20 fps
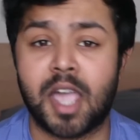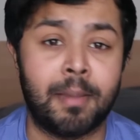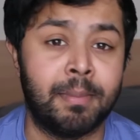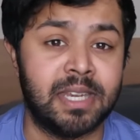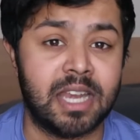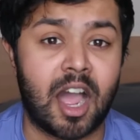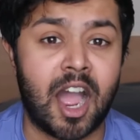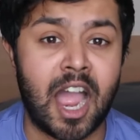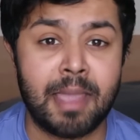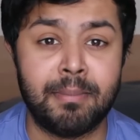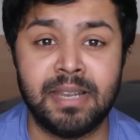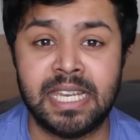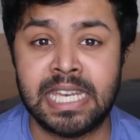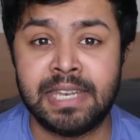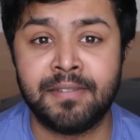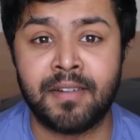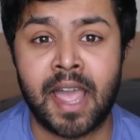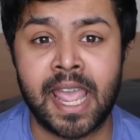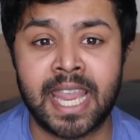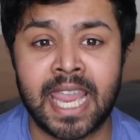I mean, I
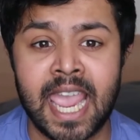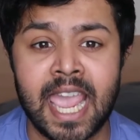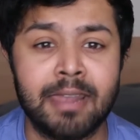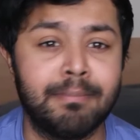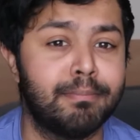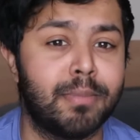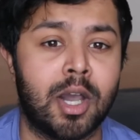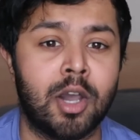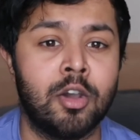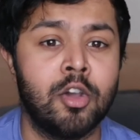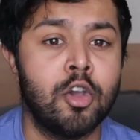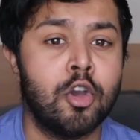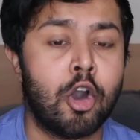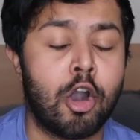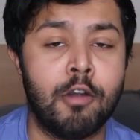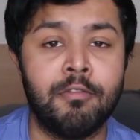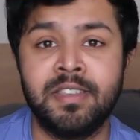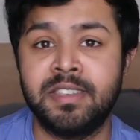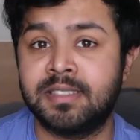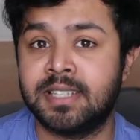believe I can, but
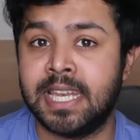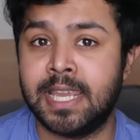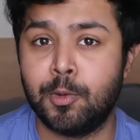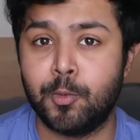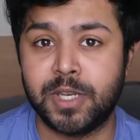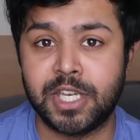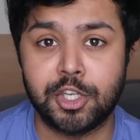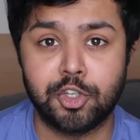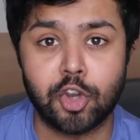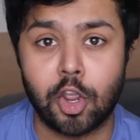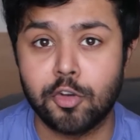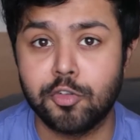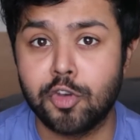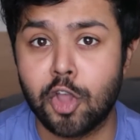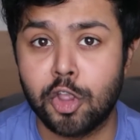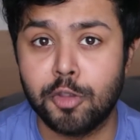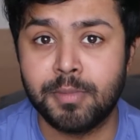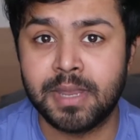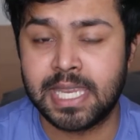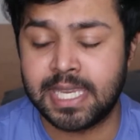obviously when you
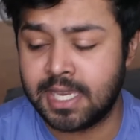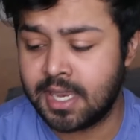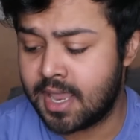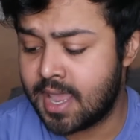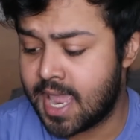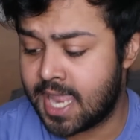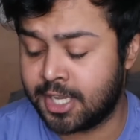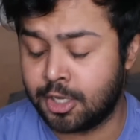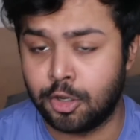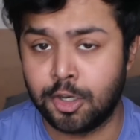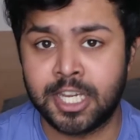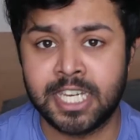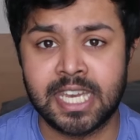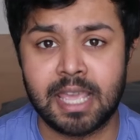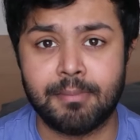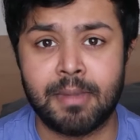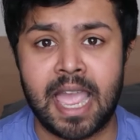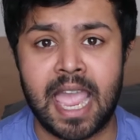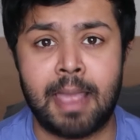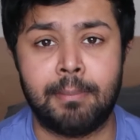don't know me and you're
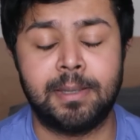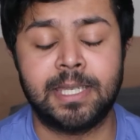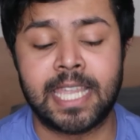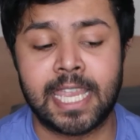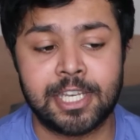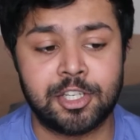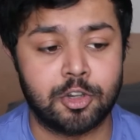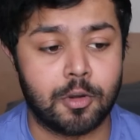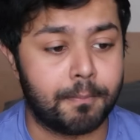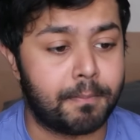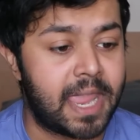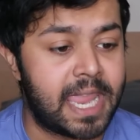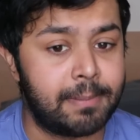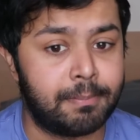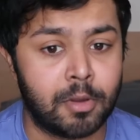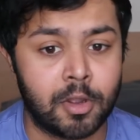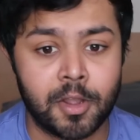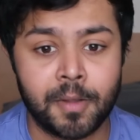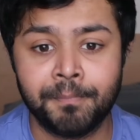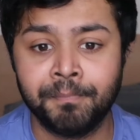looking at my application on
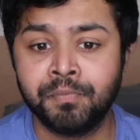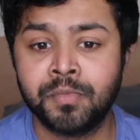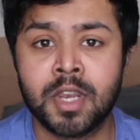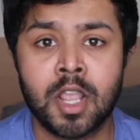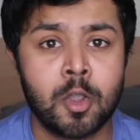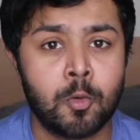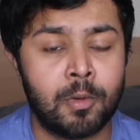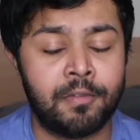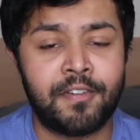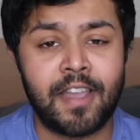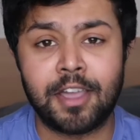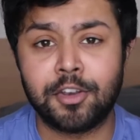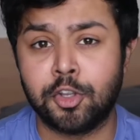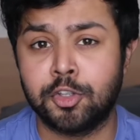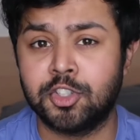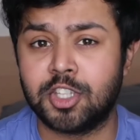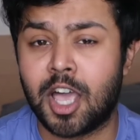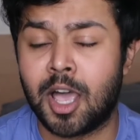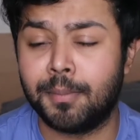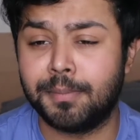paper, without
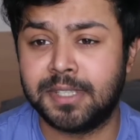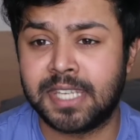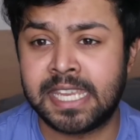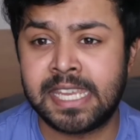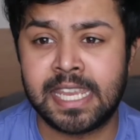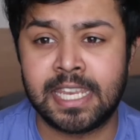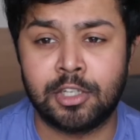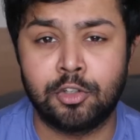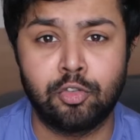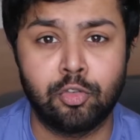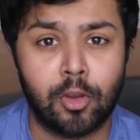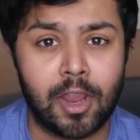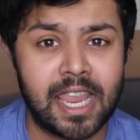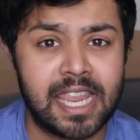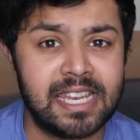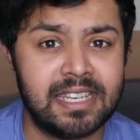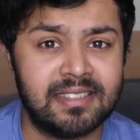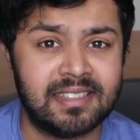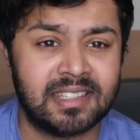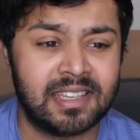those updated
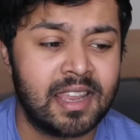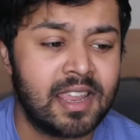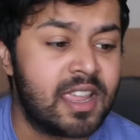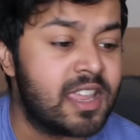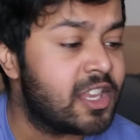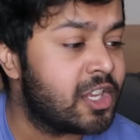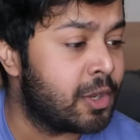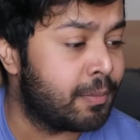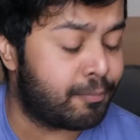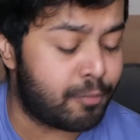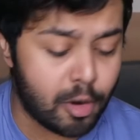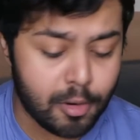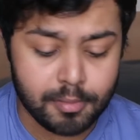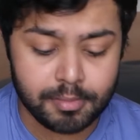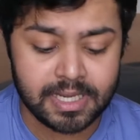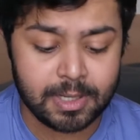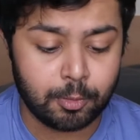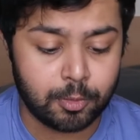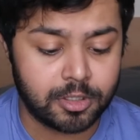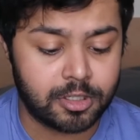grades, you
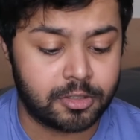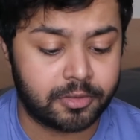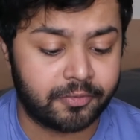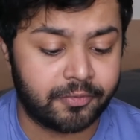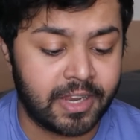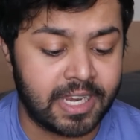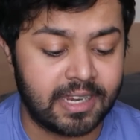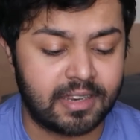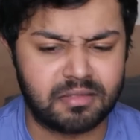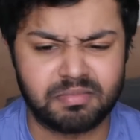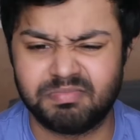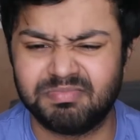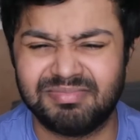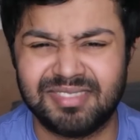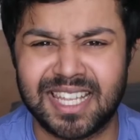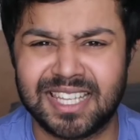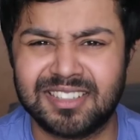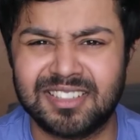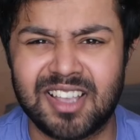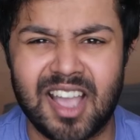probably would think
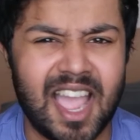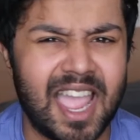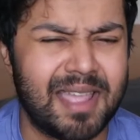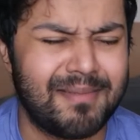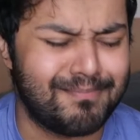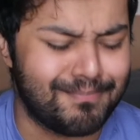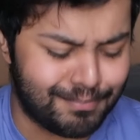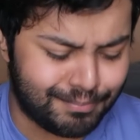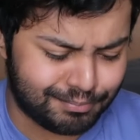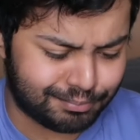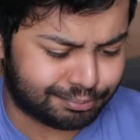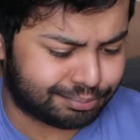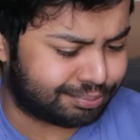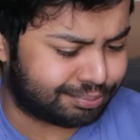this guy,